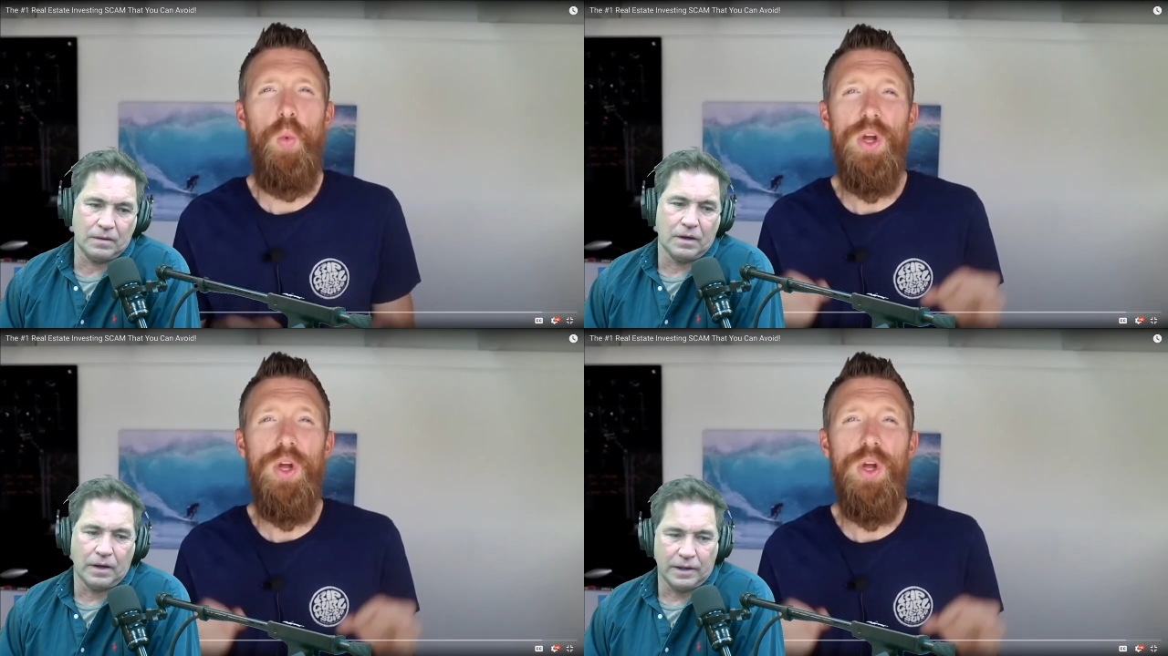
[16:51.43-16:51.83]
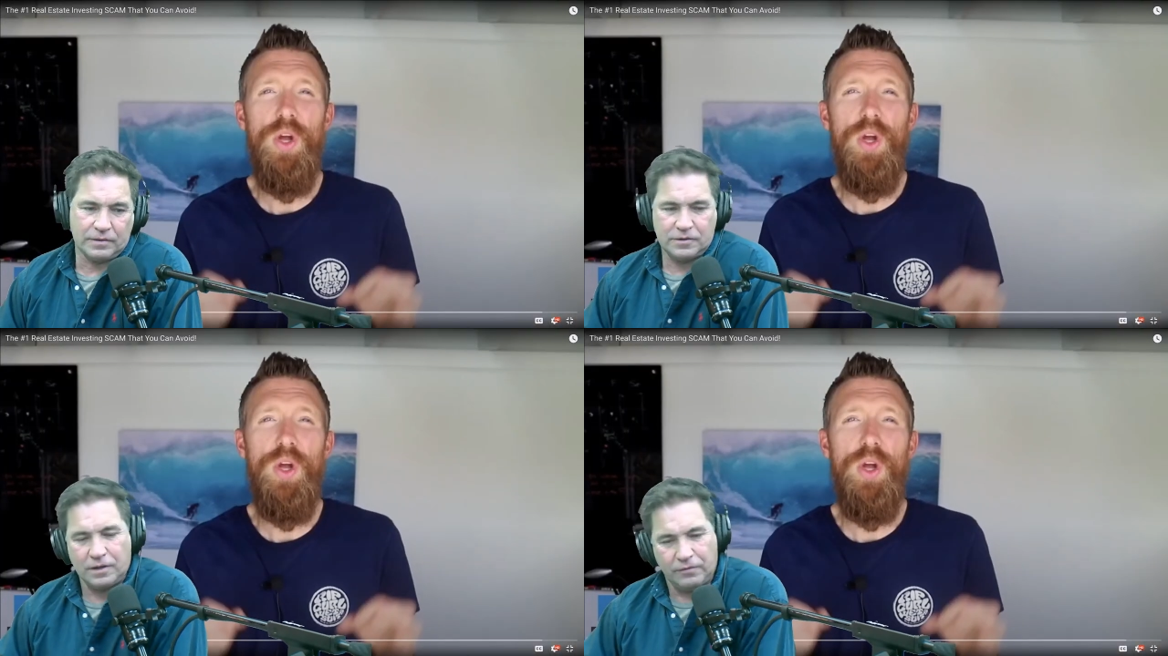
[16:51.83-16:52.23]
Speaker 1: All right,
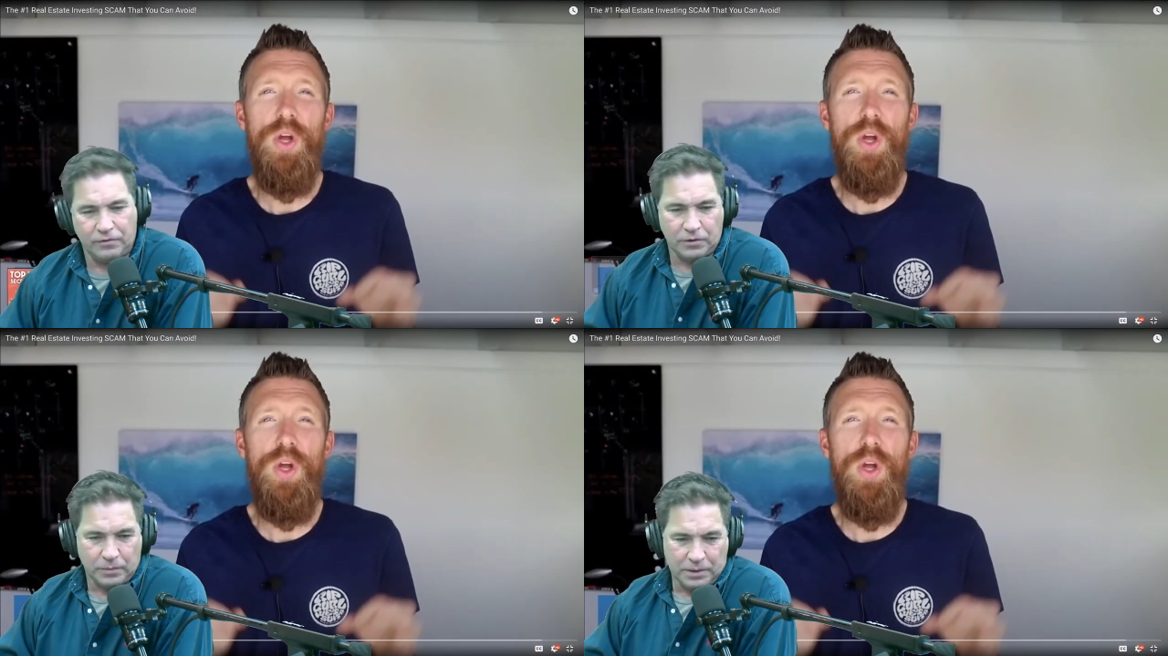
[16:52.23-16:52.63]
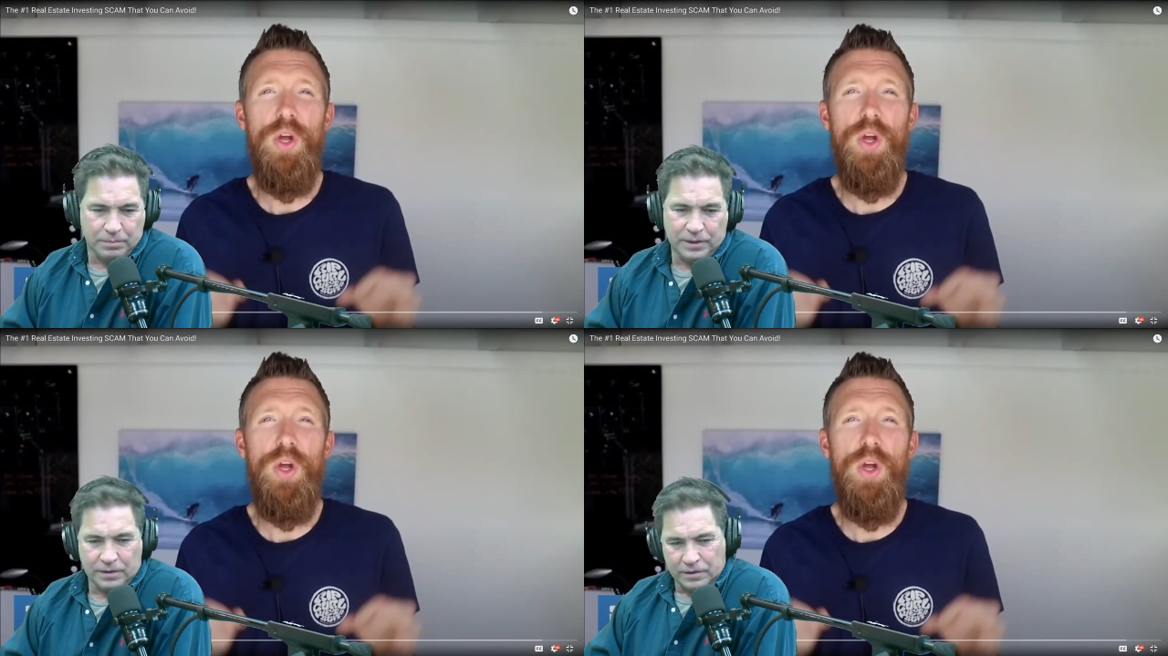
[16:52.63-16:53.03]
sorry for the
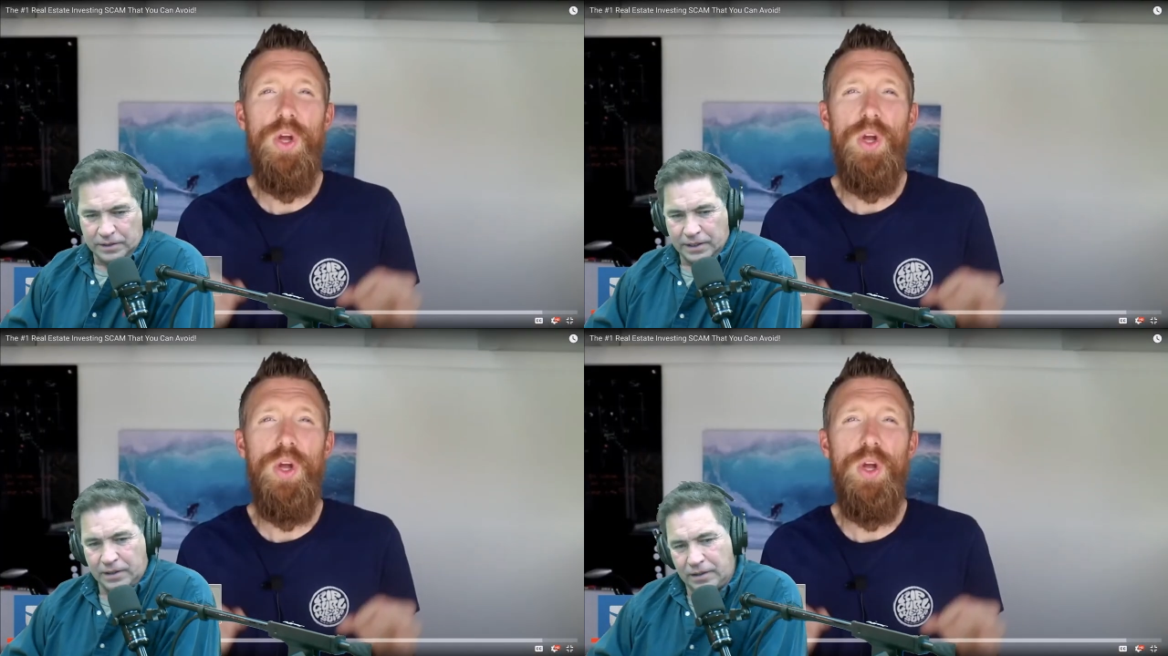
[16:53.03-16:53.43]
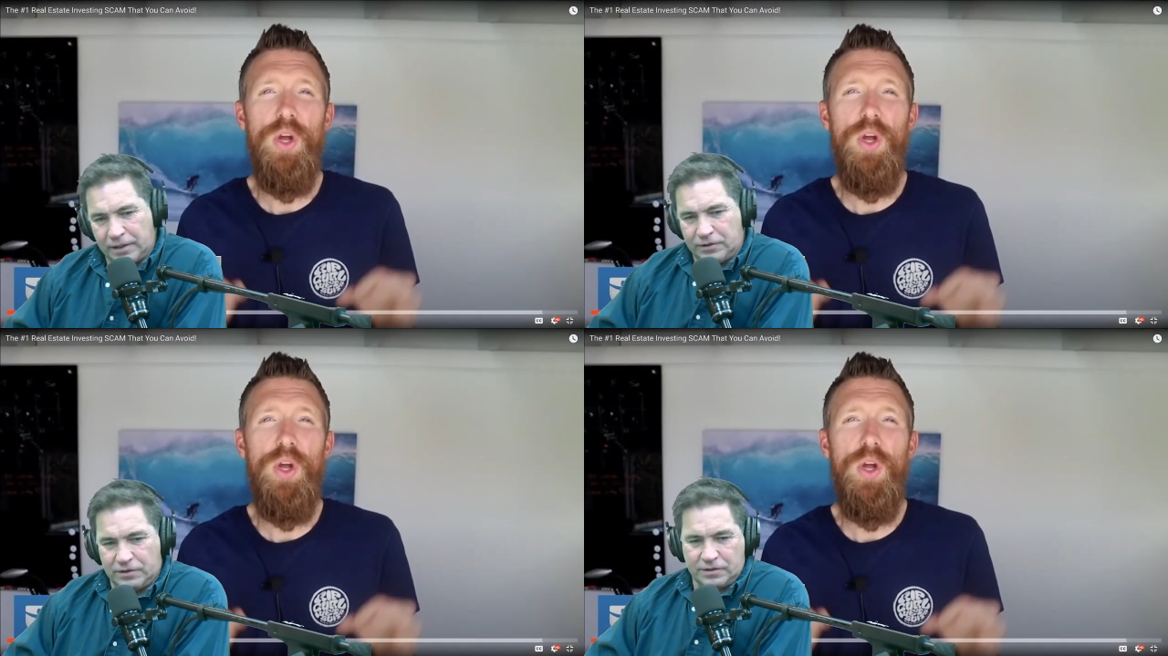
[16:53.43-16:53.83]
repeat on that. I
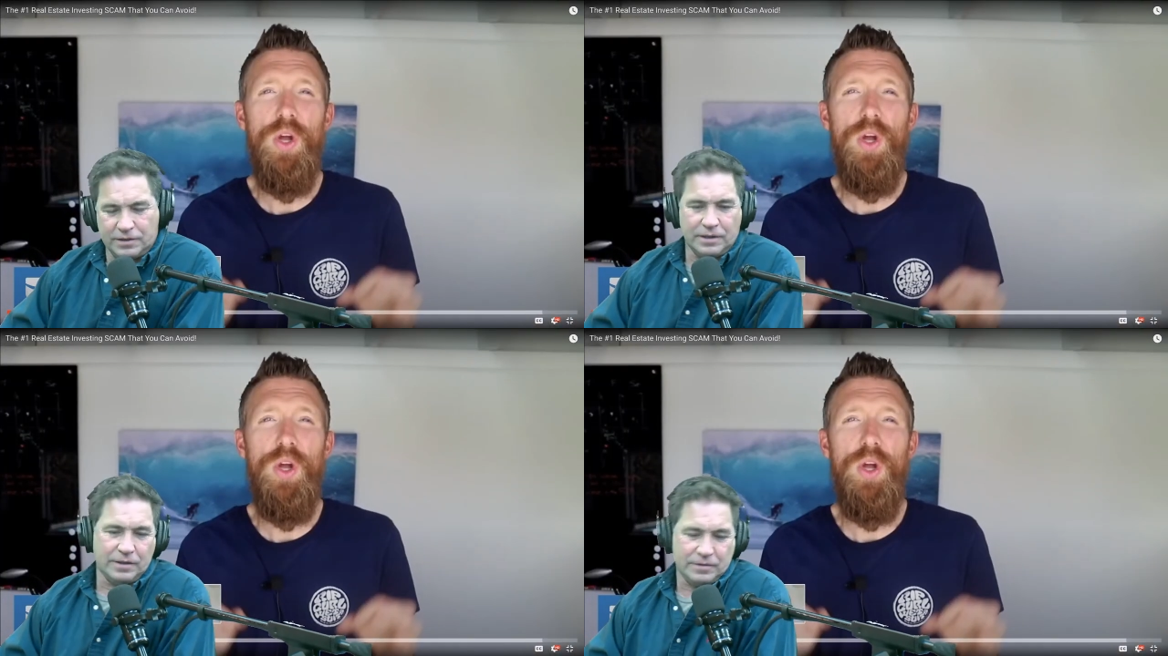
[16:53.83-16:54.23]
just uh,